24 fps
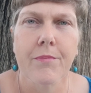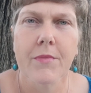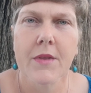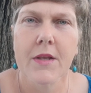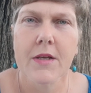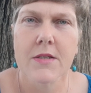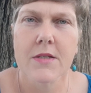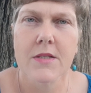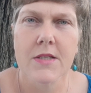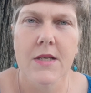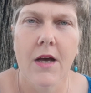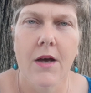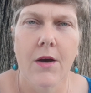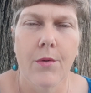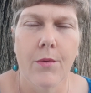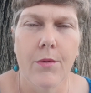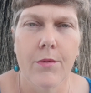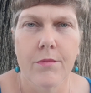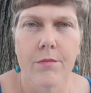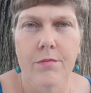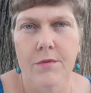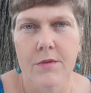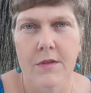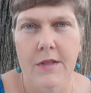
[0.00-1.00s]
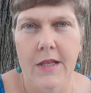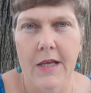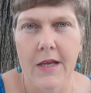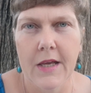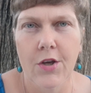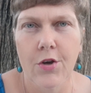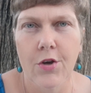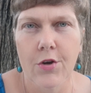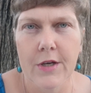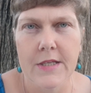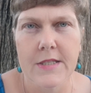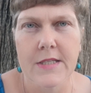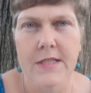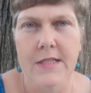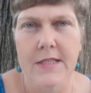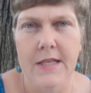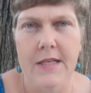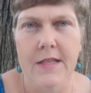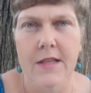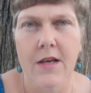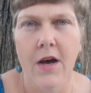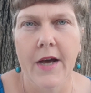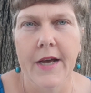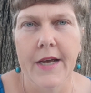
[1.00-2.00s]
So there you can
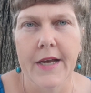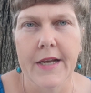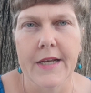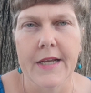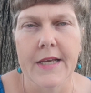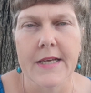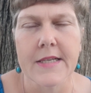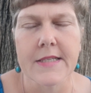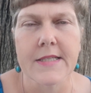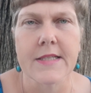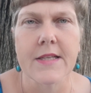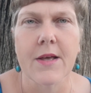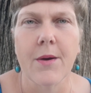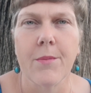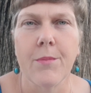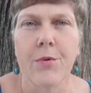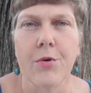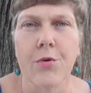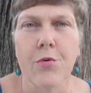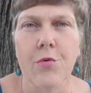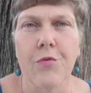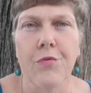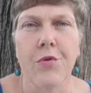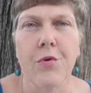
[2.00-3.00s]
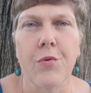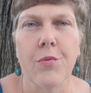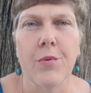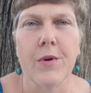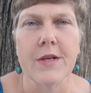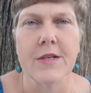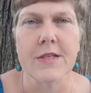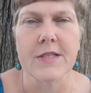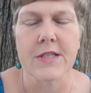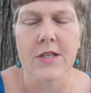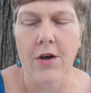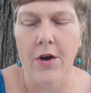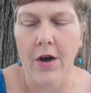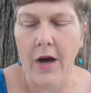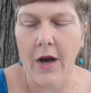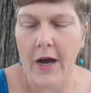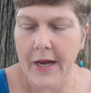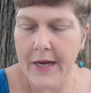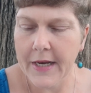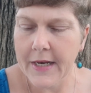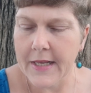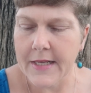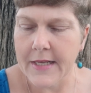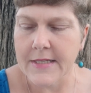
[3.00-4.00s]
see the INS number of the oils. Now
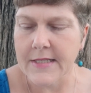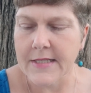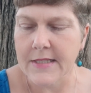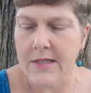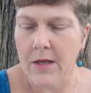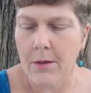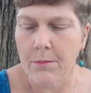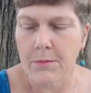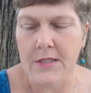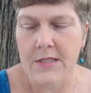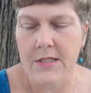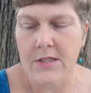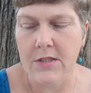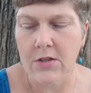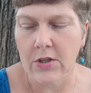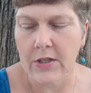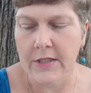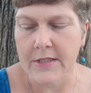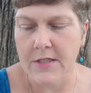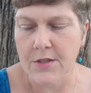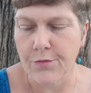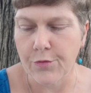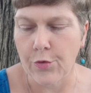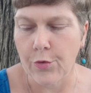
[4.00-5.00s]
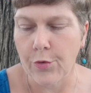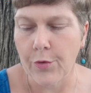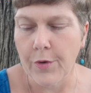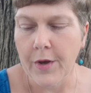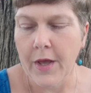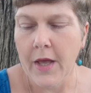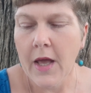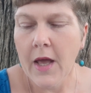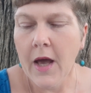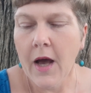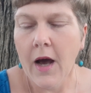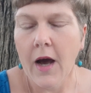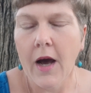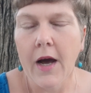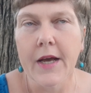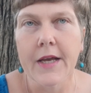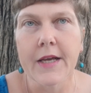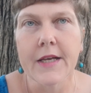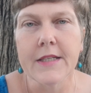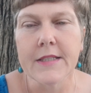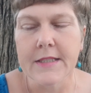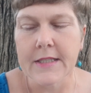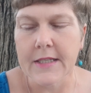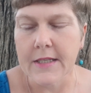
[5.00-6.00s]
INS number stands for
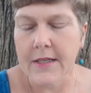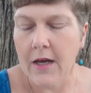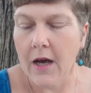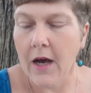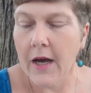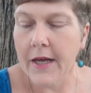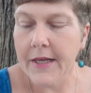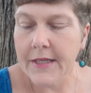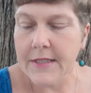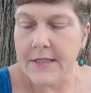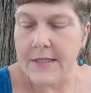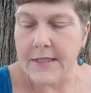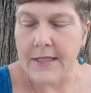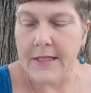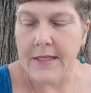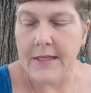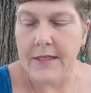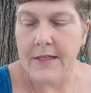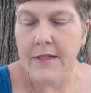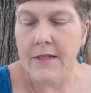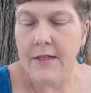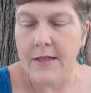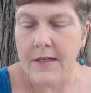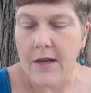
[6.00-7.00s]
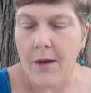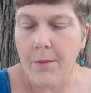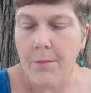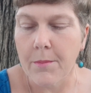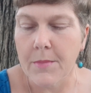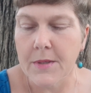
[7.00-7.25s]
iodine number